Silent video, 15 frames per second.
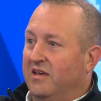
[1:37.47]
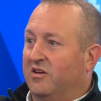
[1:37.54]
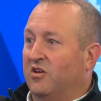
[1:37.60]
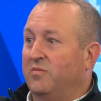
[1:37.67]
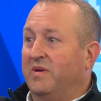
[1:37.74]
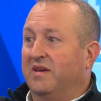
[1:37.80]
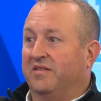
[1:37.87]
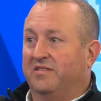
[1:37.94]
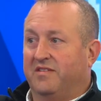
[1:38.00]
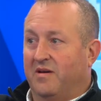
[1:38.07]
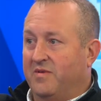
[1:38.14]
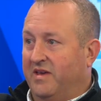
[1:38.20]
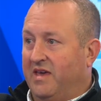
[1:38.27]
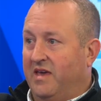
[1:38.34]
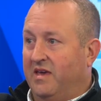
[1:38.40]
it hmm. could be a
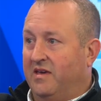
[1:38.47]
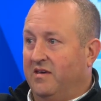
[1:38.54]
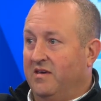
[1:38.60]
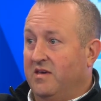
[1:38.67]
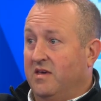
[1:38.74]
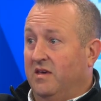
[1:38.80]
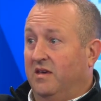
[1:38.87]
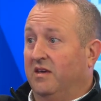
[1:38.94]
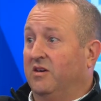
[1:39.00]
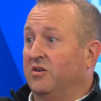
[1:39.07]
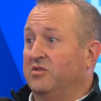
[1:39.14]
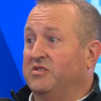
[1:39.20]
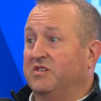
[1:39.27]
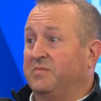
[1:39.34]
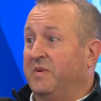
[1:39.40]
stomach ache sure. it
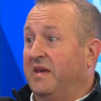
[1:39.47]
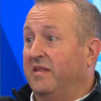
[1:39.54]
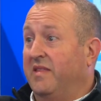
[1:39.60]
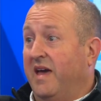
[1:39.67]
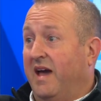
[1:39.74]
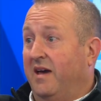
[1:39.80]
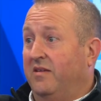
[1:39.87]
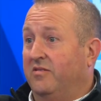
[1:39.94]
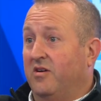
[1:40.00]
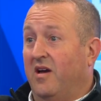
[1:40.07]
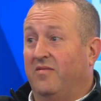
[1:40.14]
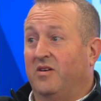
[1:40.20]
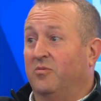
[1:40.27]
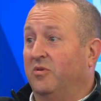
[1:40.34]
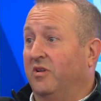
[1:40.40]
could just be that they're
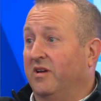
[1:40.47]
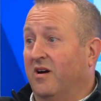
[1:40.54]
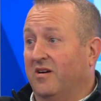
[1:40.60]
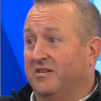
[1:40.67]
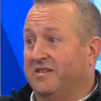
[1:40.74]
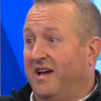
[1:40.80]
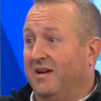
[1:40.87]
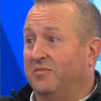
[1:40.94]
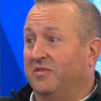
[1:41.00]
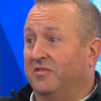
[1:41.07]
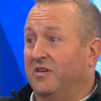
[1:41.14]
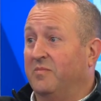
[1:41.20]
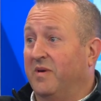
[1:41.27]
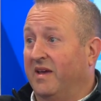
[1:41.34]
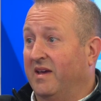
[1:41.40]
having a really hard time
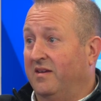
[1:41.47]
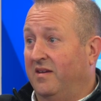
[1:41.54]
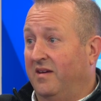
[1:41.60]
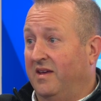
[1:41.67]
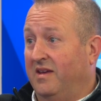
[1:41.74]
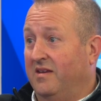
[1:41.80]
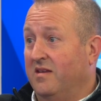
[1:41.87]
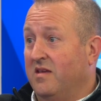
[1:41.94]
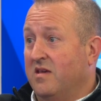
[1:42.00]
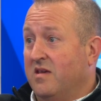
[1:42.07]
sleeping at night